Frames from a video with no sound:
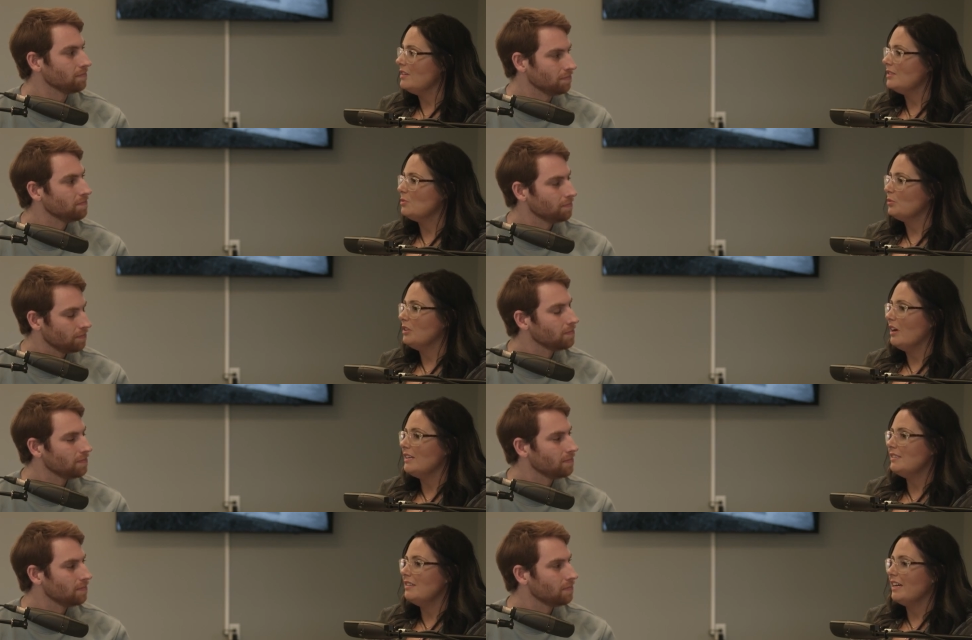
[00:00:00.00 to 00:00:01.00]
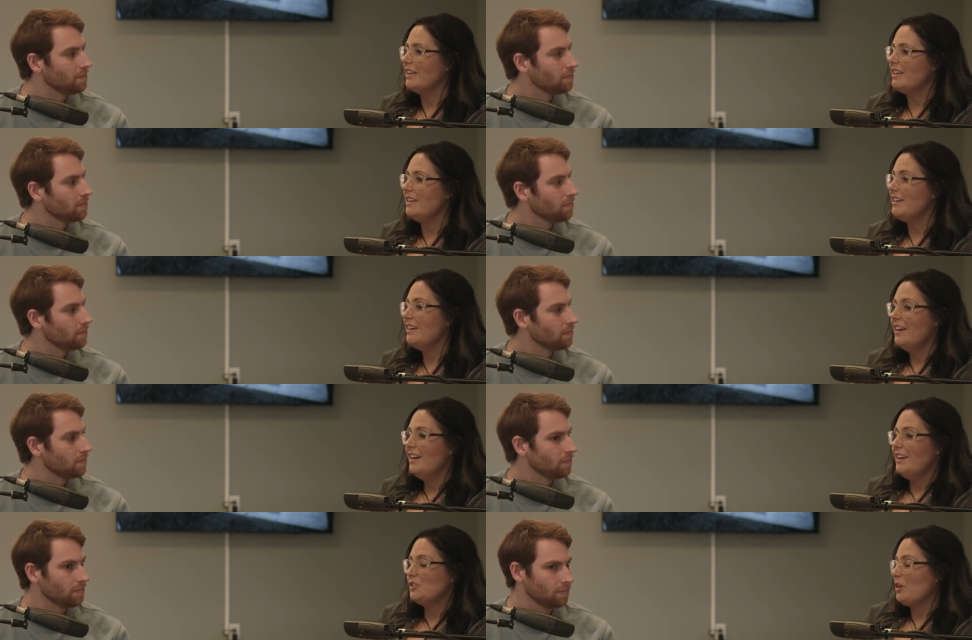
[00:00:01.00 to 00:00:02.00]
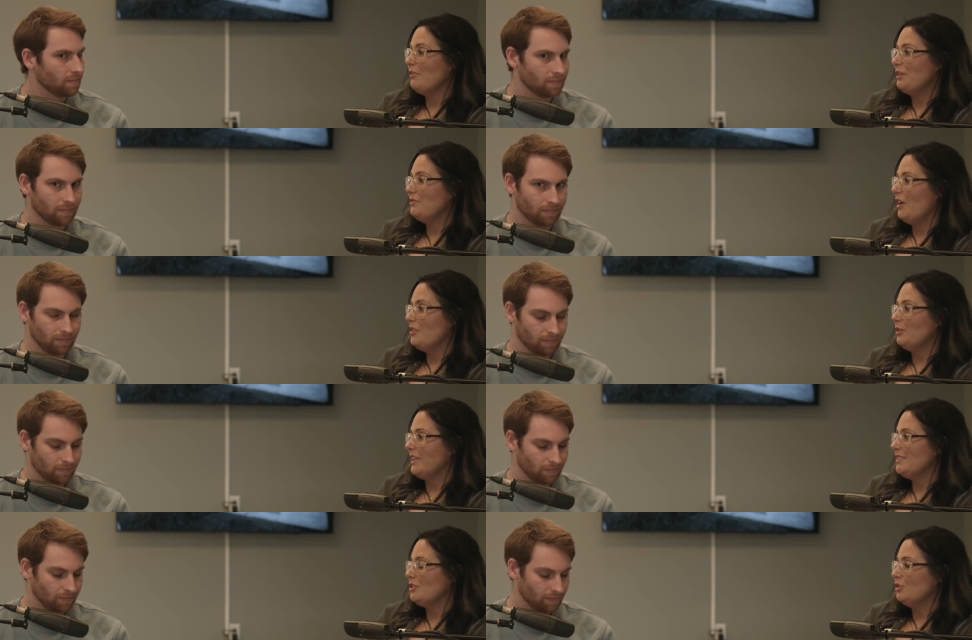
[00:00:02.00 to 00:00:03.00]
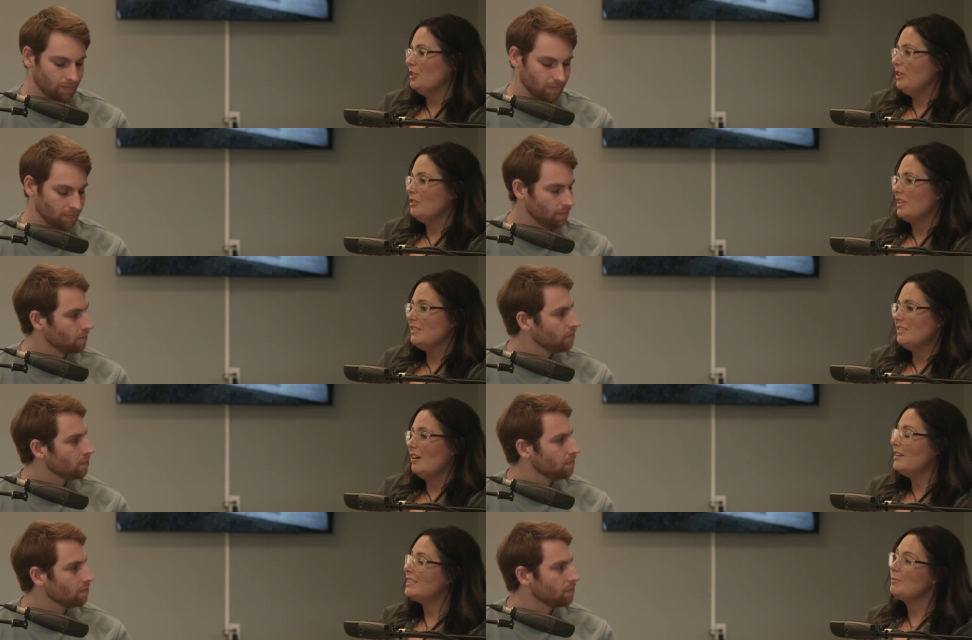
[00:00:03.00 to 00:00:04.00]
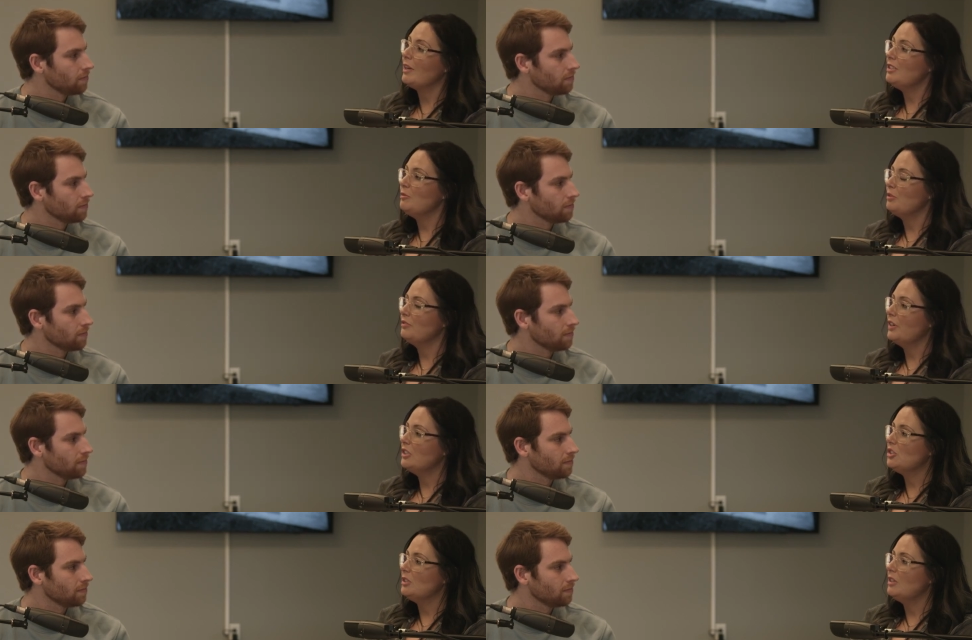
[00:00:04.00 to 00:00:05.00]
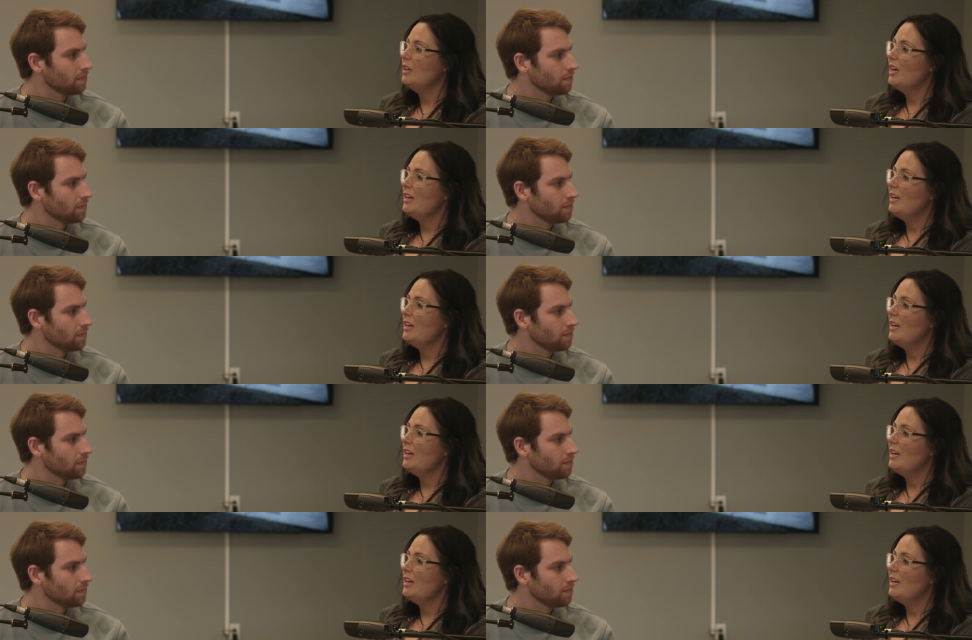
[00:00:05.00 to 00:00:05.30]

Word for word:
Speaker 1: mm -hmm. is realizing that he is our heavenly father like I said earlier that's not expecting perfection.